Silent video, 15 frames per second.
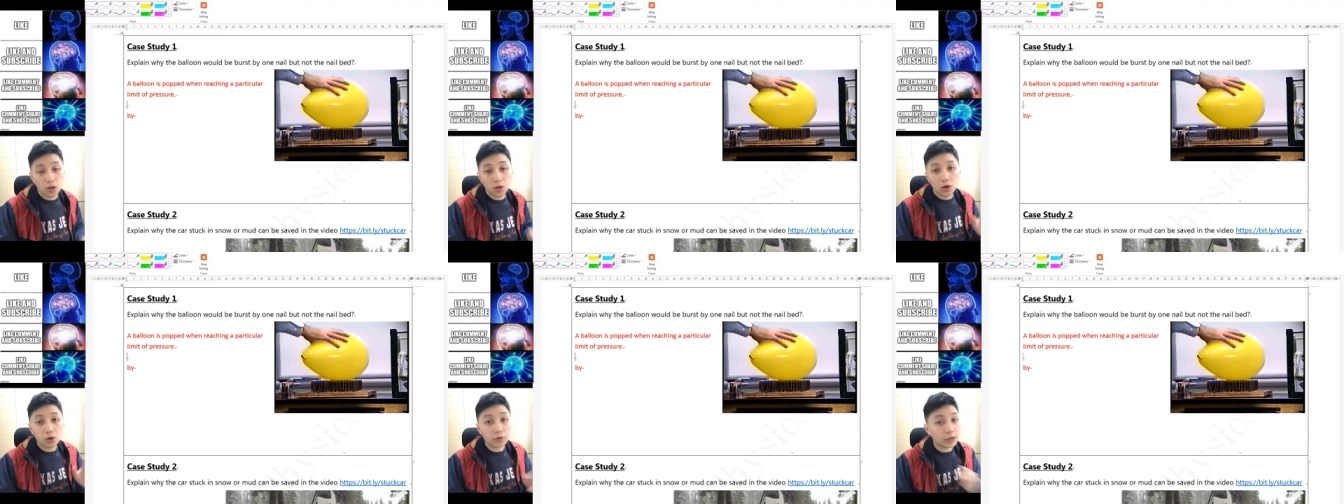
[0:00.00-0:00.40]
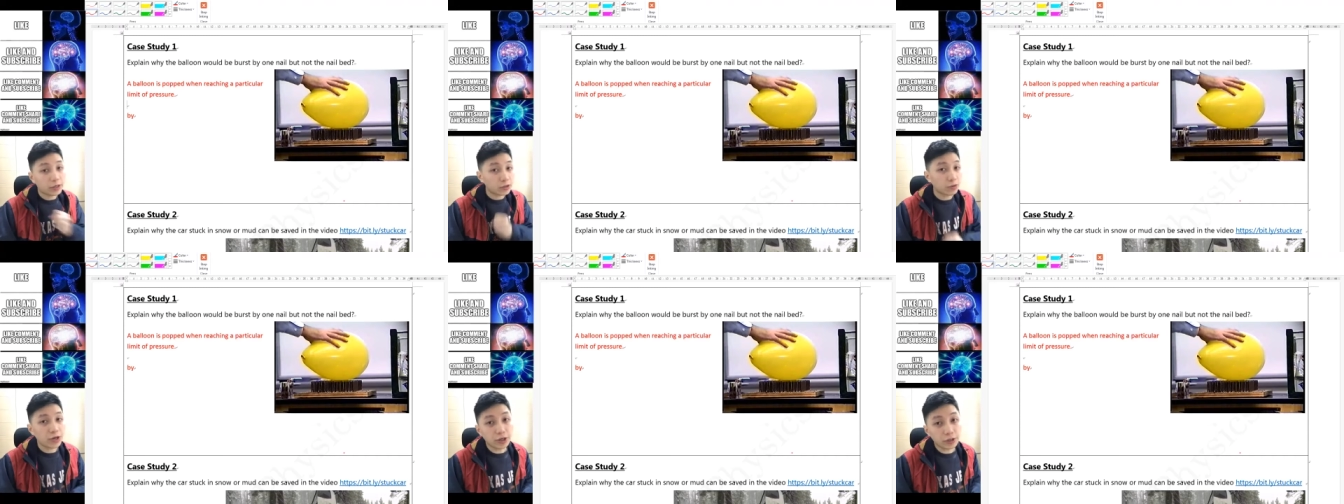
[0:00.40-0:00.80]
Alright,
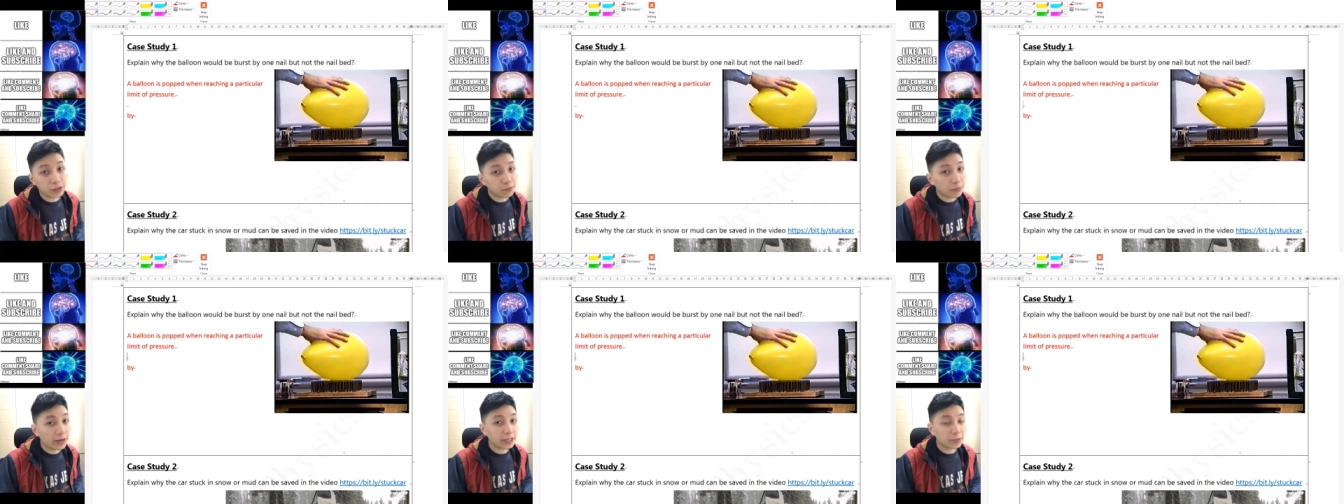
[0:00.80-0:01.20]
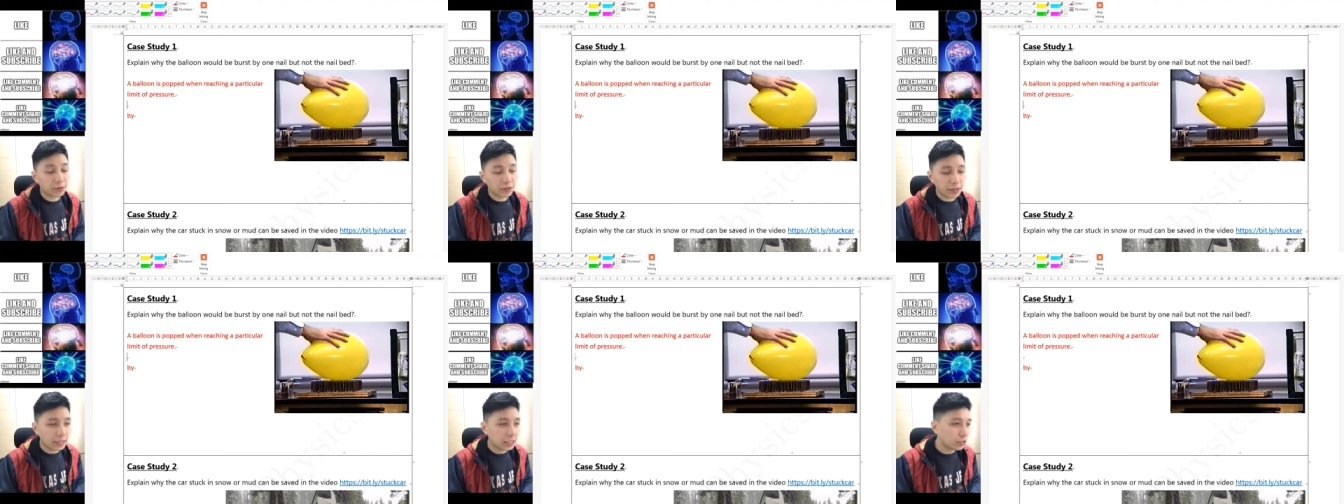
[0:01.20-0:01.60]
so here is my
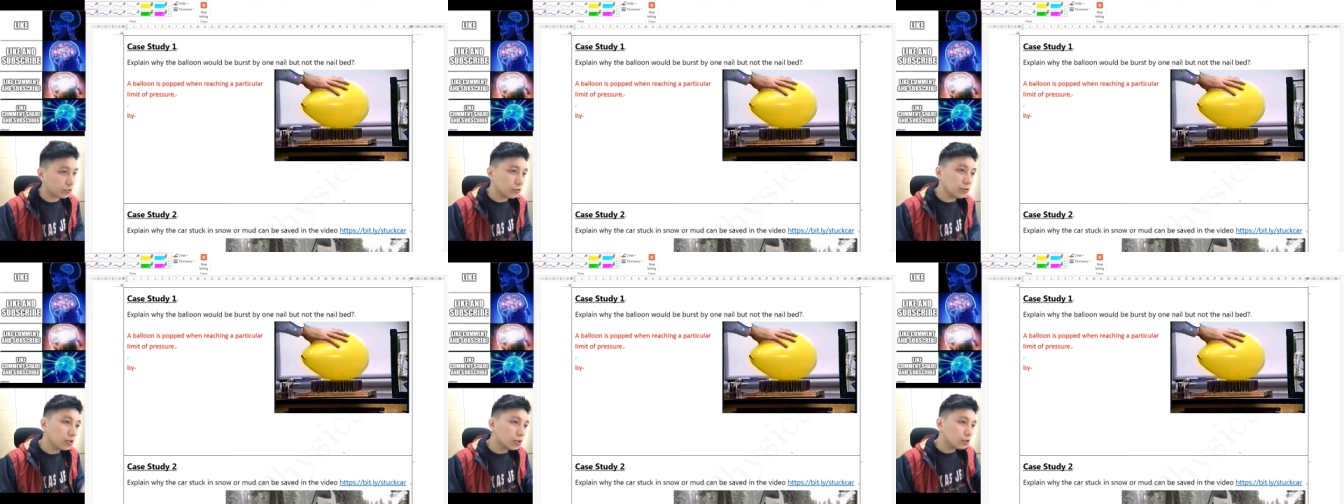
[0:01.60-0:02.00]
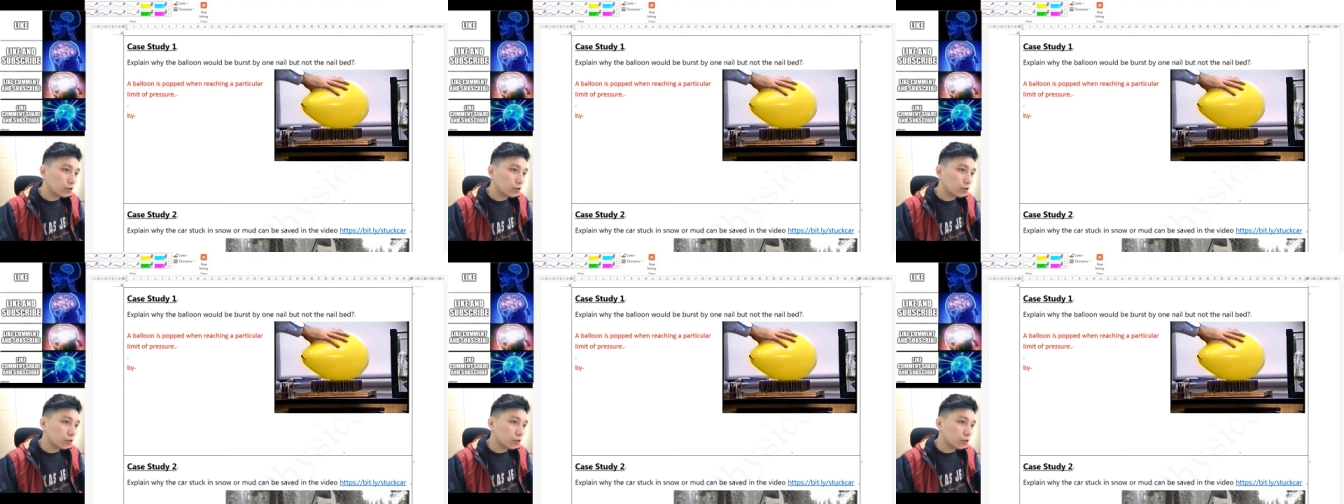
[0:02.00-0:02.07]
explanation.